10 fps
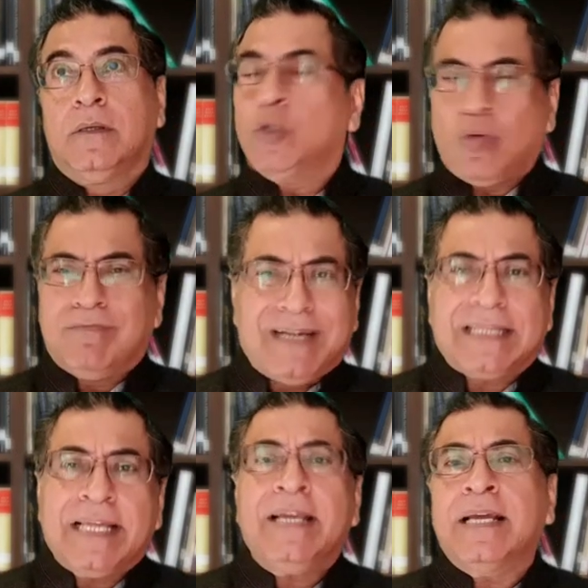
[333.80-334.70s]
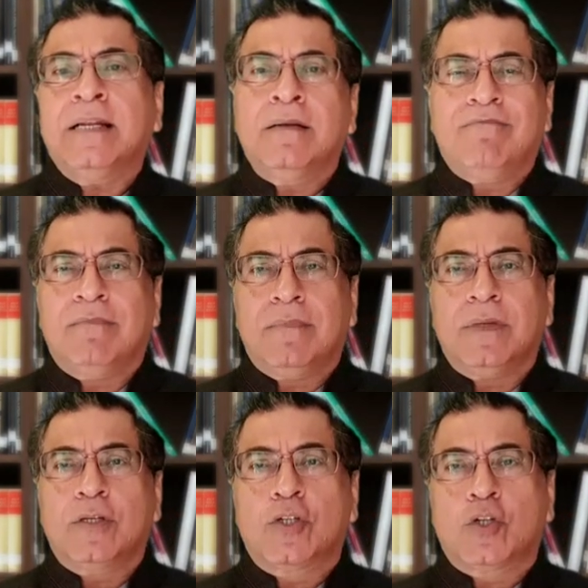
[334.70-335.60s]
So nothing can
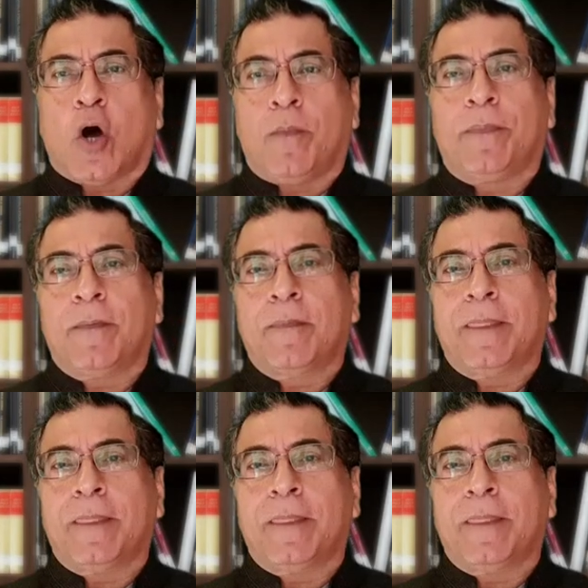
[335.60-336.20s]
stop